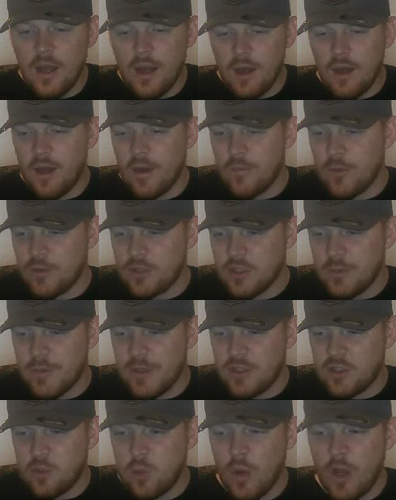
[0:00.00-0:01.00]
There's going
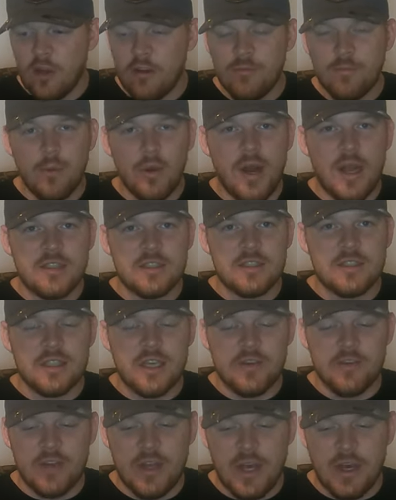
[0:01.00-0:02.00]
to be 12 prizes
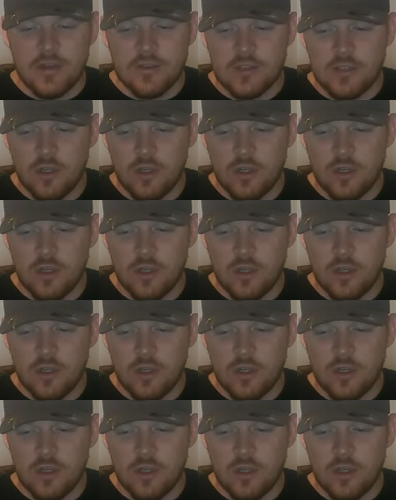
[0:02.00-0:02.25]
given out.